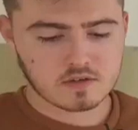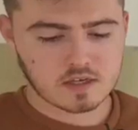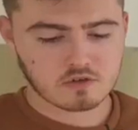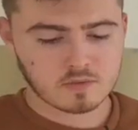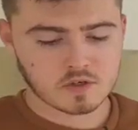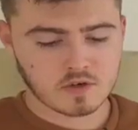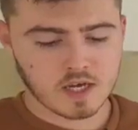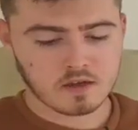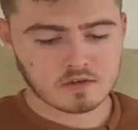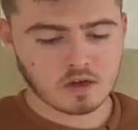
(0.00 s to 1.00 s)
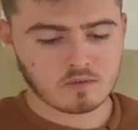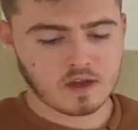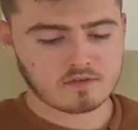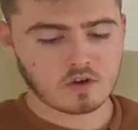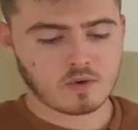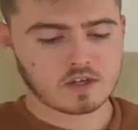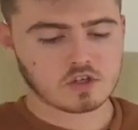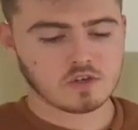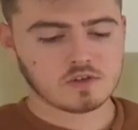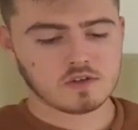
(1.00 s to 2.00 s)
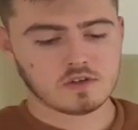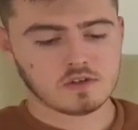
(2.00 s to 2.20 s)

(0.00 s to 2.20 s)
now's your opportunity. No, we have no questions.